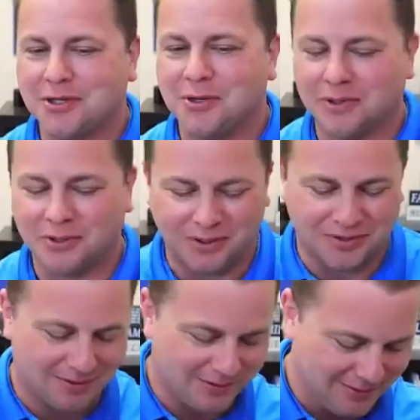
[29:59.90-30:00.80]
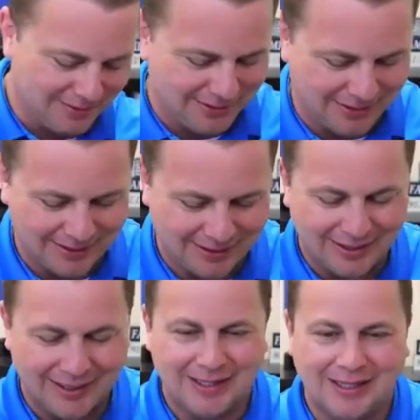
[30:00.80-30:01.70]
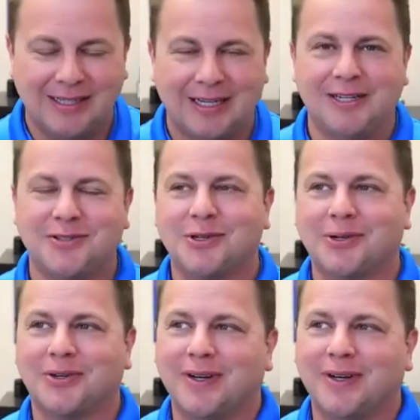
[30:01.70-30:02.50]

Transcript: you one question. Sure. Is there